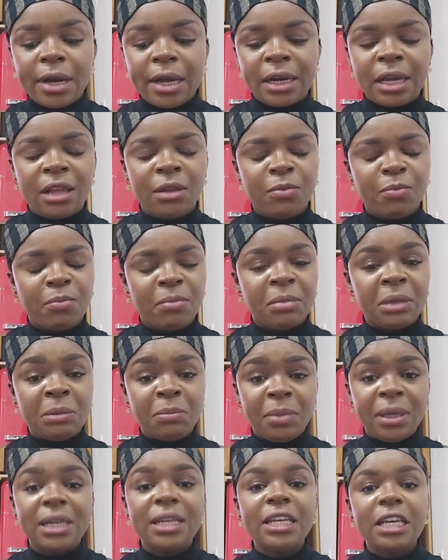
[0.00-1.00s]
And I
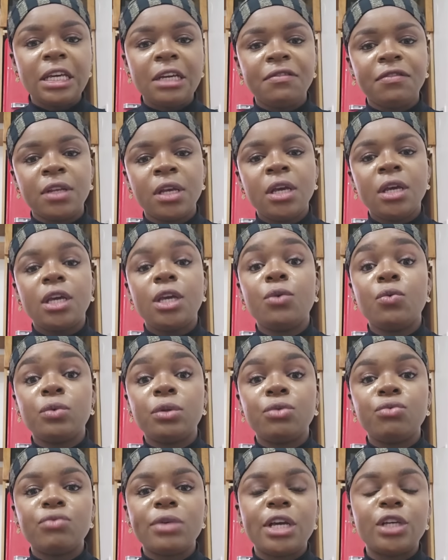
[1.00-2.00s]
believed
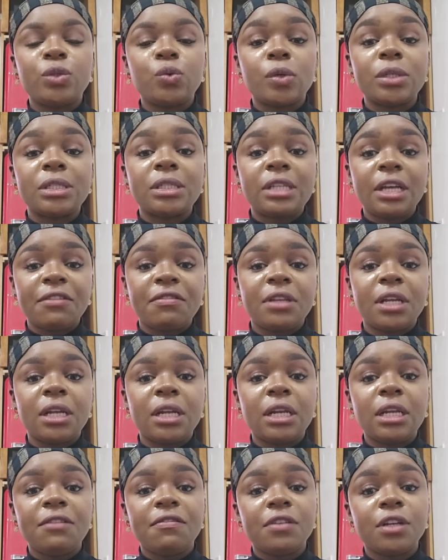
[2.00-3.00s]
it, the race was
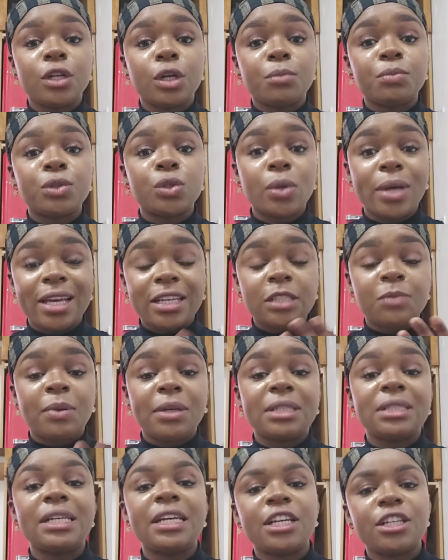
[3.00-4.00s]
definitely living up to
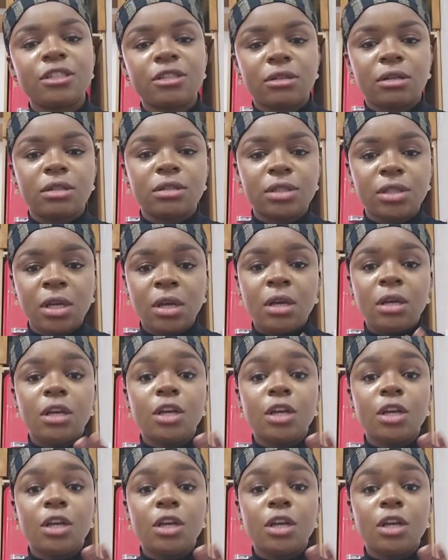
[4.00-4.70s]
expectations,